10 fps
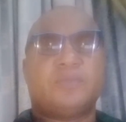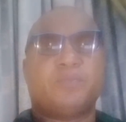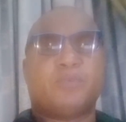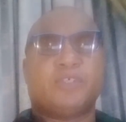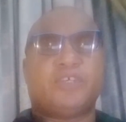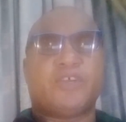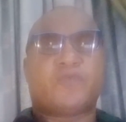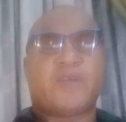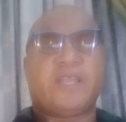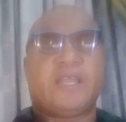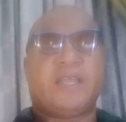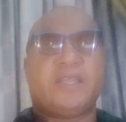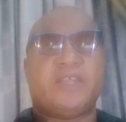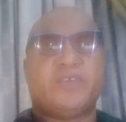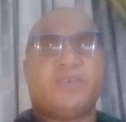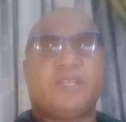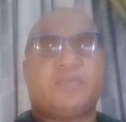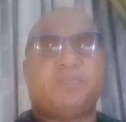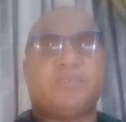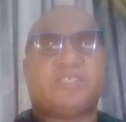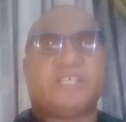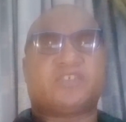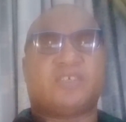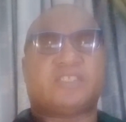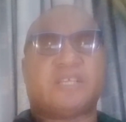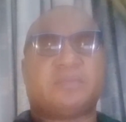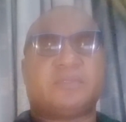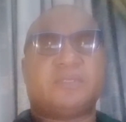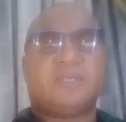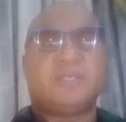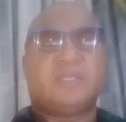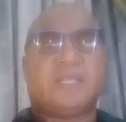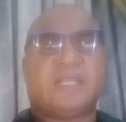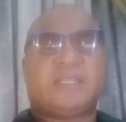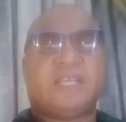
Both require a unique business concept that